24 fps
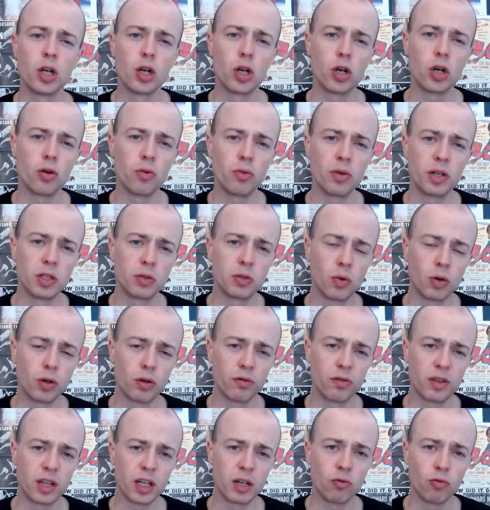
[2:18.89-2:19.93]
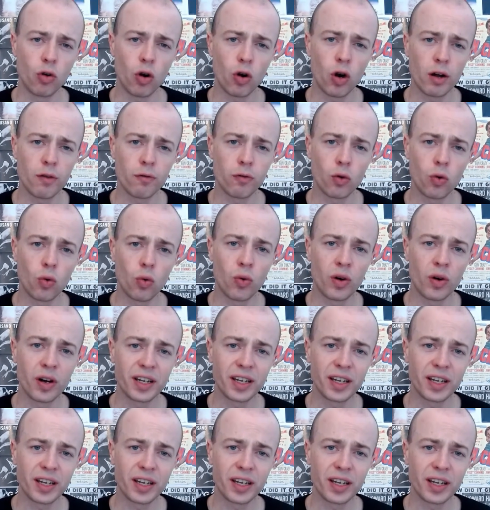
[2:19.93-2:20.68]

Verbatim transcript: who is one of the rival